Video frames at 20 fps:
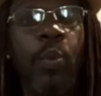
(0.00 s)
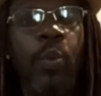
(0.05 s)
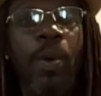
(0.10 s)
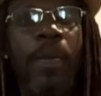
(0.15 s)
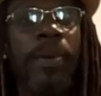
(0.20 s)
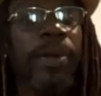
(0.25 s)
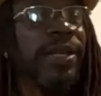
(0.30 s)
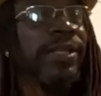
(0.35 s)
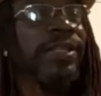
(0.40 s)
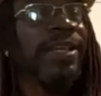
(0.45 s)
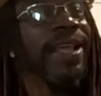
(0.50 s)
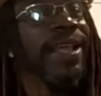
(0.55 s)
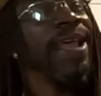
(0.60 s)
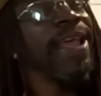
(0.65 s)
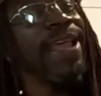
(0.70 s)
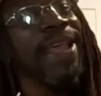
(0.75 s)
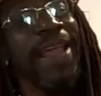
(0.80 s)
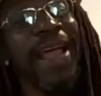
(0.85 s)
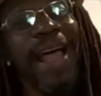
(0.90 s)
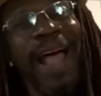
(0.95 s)
the women can say,
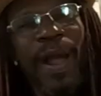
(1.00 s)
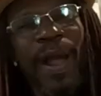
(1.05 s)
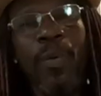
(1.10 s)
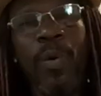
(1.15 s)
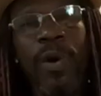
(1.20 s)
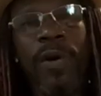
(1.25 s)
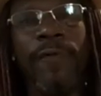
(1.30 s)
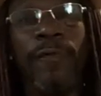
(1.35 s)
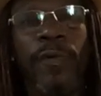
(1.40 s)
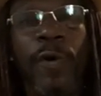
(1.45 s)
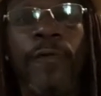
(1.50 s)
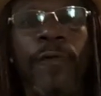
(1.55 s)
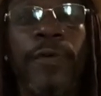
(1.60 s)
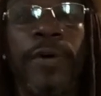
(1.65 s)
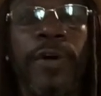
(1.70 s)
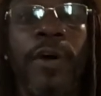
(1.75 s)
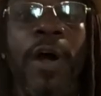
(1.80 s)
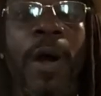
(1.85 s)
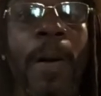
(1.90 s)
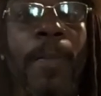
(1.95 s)
hey, I want to vote
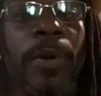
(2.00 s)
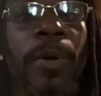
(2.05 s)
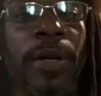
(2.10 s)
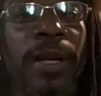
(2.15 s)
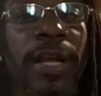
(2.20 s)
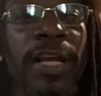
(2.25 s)
for Kamala.